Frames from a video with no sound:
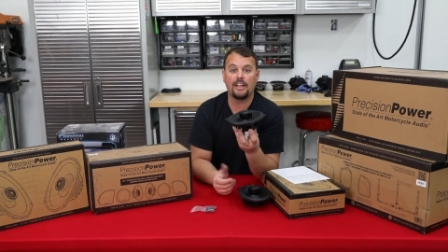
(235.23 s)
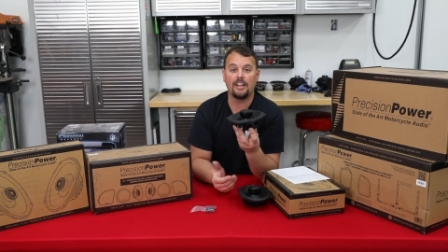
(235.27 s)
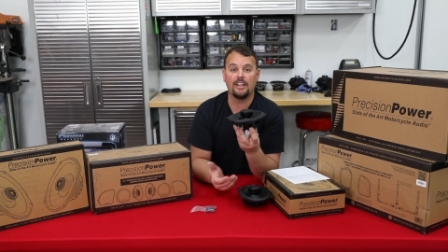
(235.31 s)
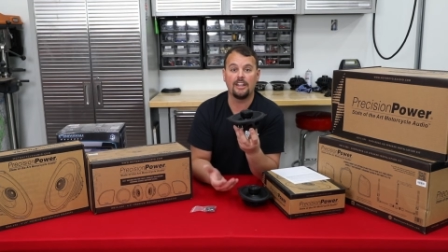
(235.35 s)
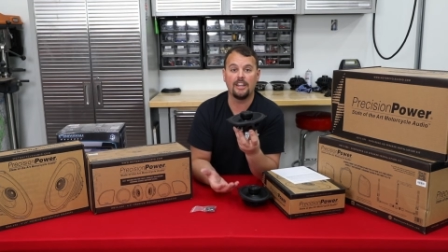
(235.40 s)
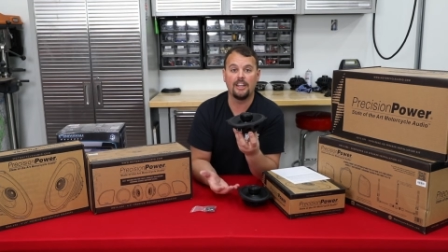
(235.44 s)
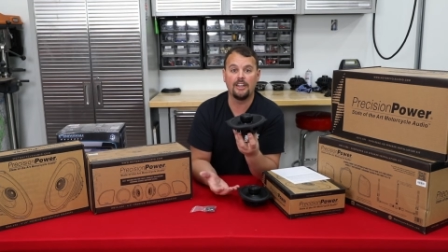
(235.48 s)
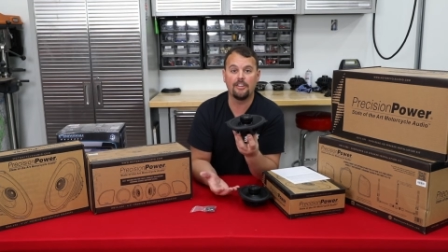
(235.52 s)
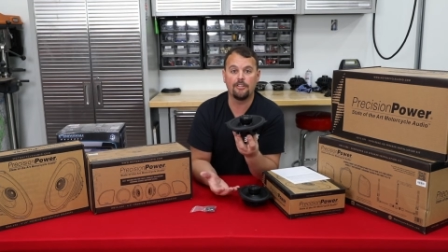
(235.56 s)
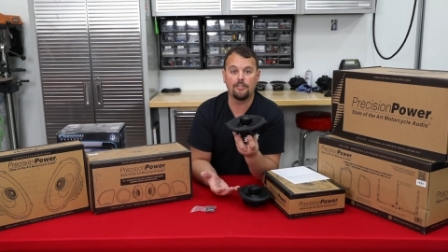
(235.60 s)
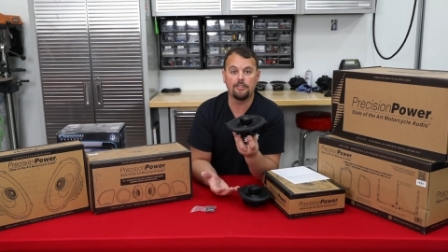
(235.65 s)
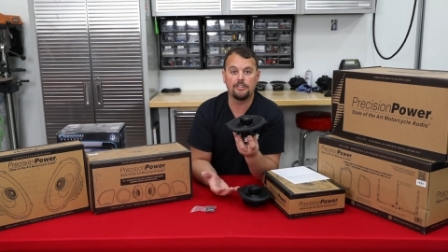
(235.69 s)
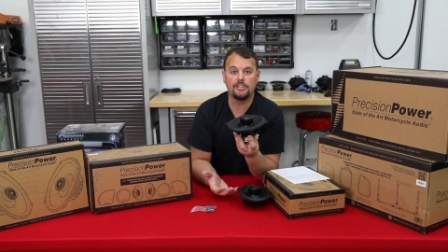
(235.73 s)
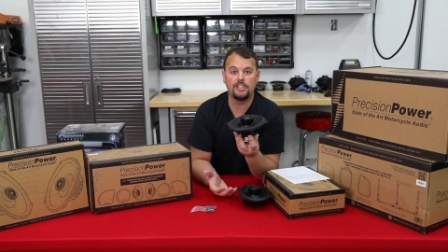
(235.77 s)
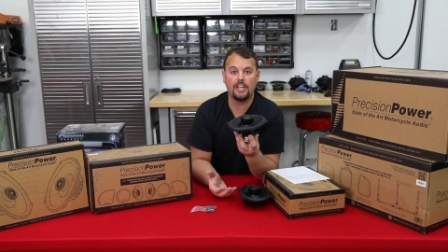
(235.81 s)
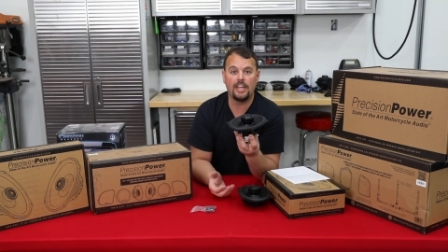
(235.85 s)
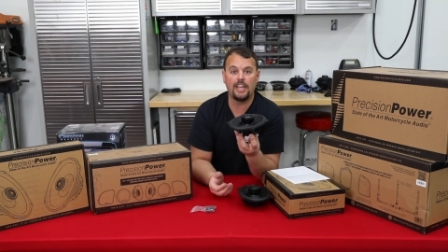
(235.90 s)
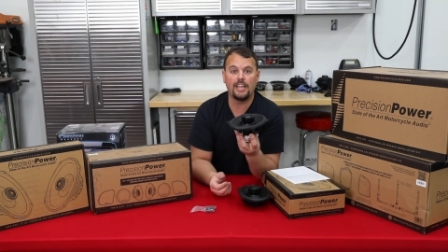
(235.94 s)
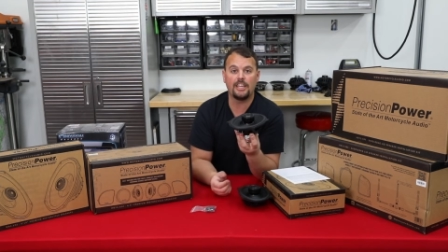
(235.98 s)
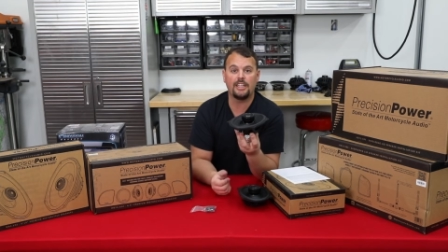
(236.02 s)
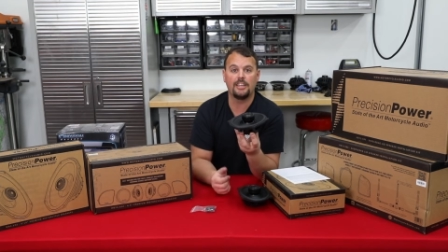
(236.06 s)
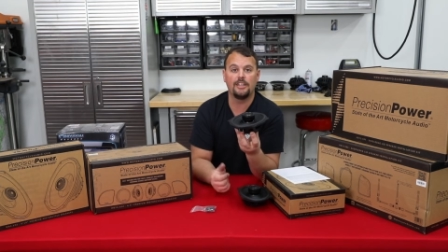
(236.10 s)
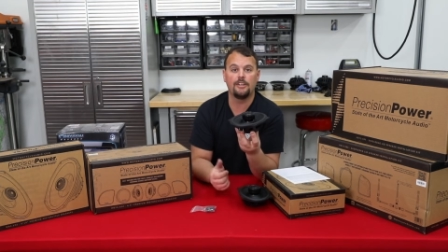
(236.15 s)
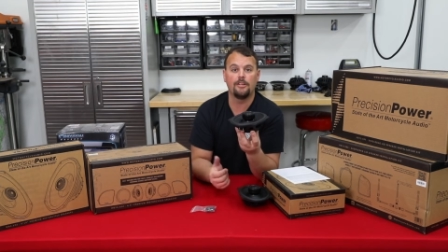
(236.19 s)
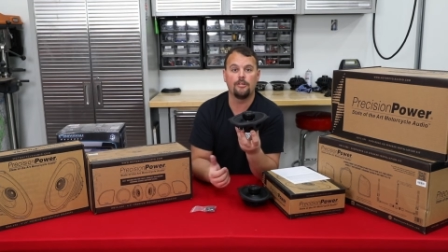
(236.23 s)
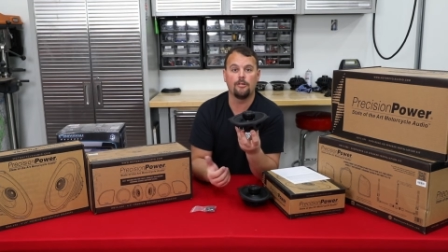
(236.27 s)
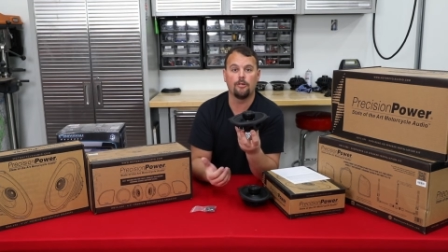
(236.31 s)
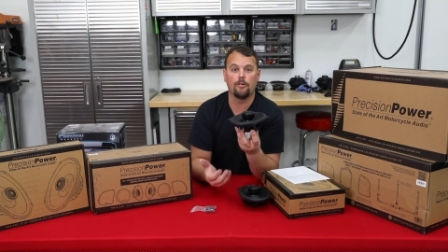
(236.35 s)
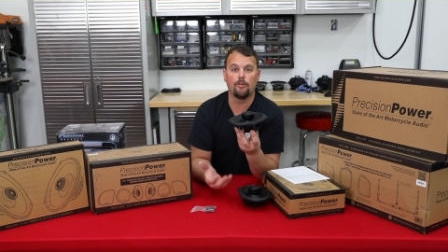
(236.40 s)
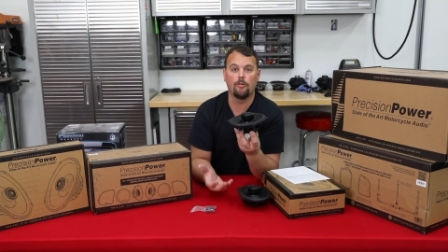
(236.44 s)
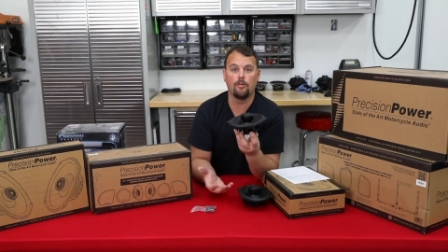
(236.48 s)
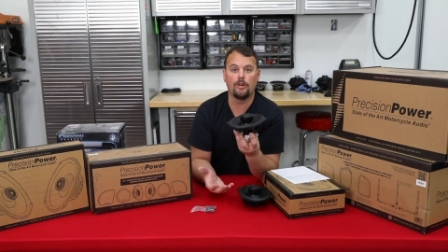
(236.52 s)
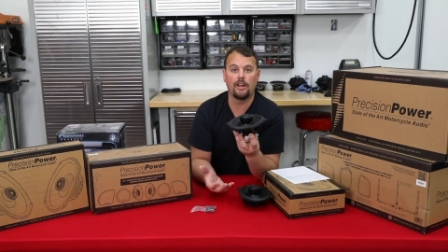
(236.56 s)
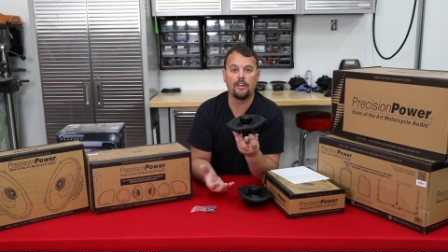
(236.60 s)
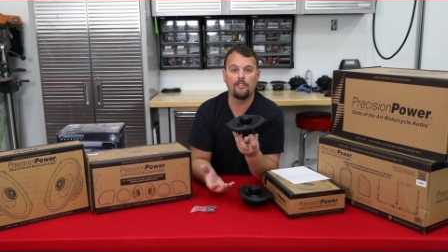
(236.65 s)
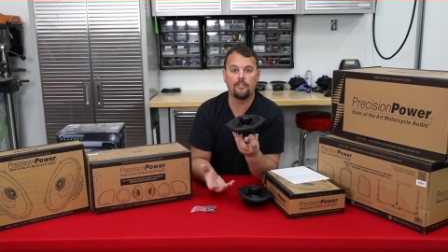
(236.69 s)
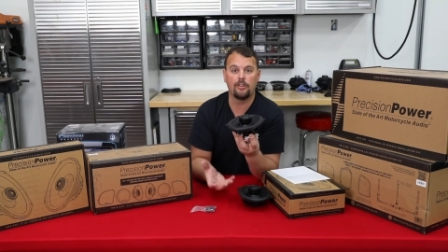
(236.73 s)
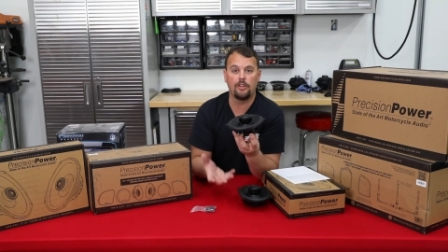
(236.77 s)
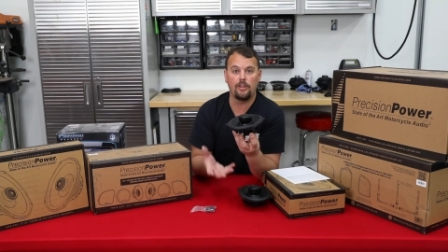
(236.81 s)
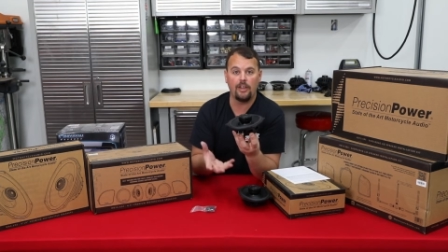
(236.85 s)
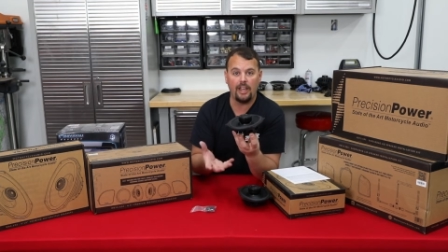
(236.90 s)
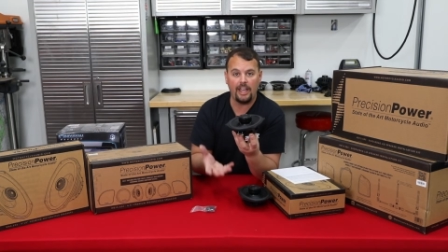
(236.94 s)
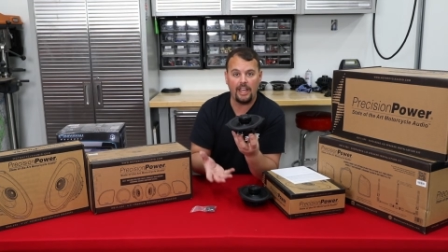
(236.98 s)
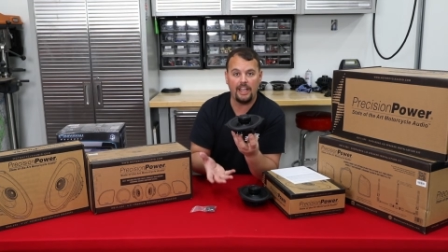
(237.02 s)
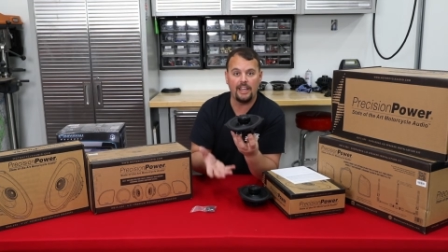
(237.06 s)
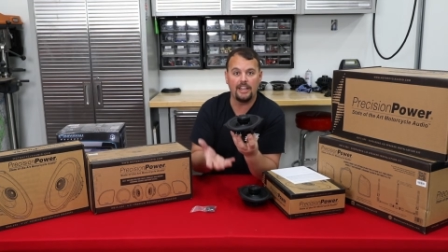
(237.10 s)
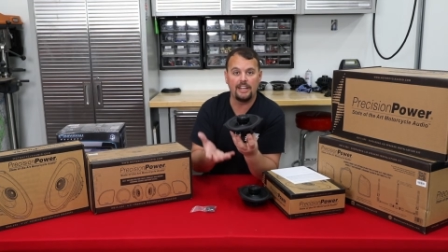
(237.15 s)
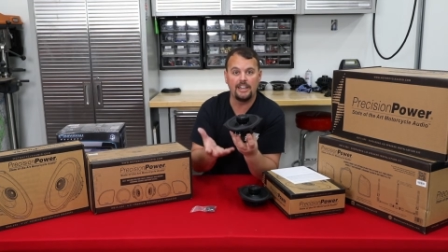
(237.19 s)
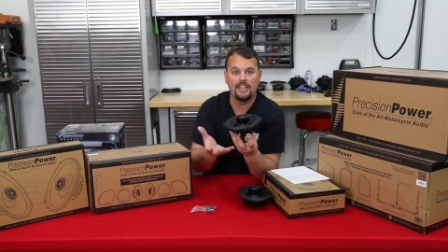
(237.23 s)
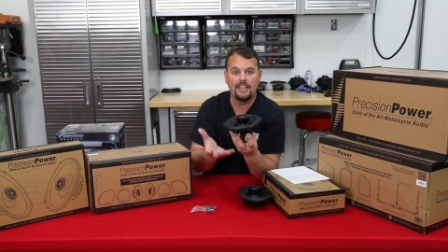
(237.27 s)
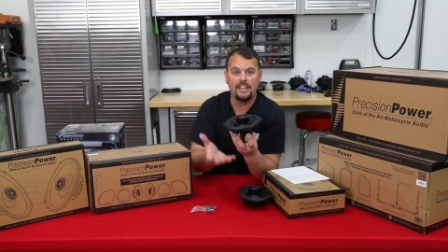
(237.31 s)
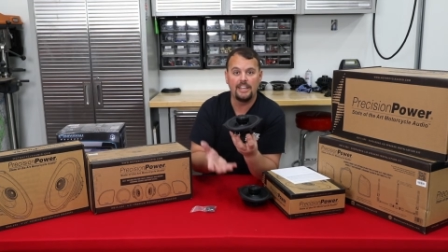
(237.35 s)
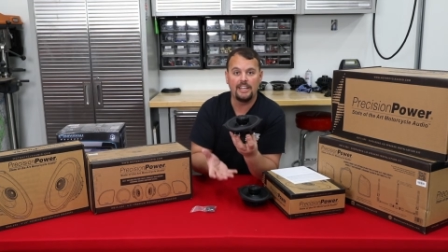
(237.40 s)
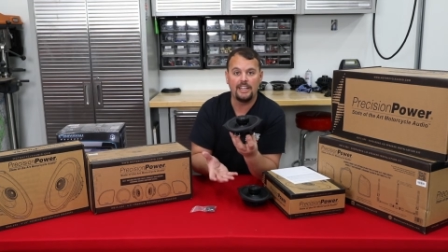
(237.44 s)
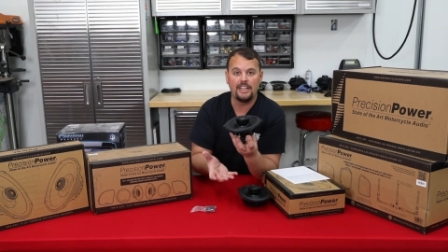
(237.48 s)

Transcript: a leather jacket or whatever you had